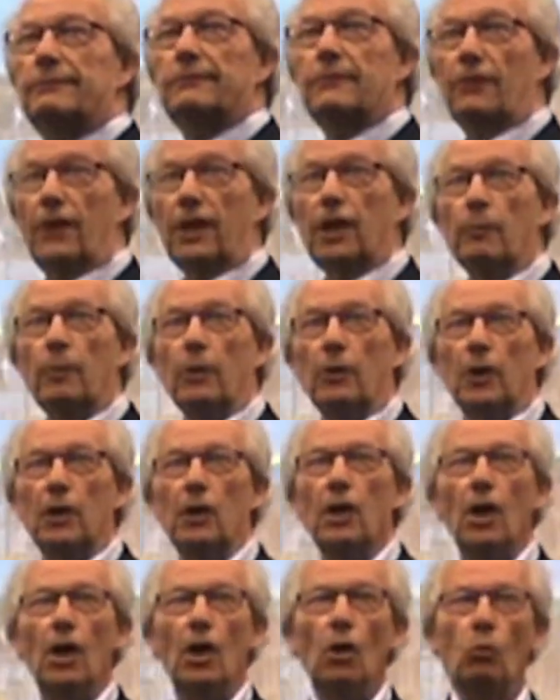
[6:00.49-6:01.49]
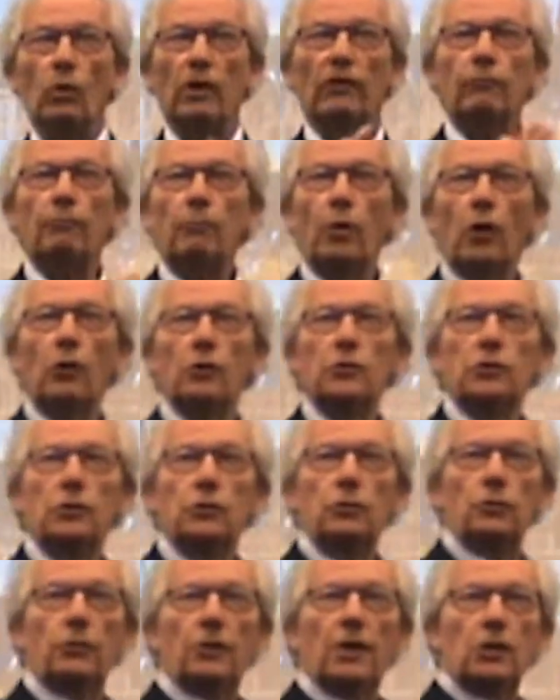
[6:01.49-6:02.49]
Think about it. We have powers to
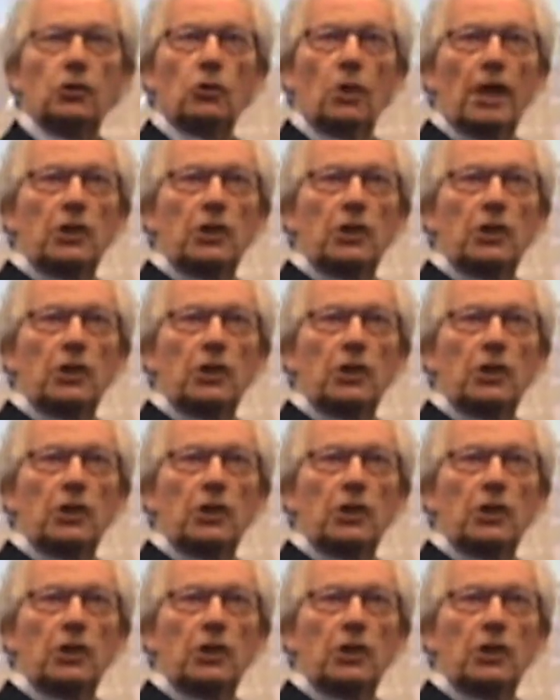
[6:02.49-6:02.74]
do things on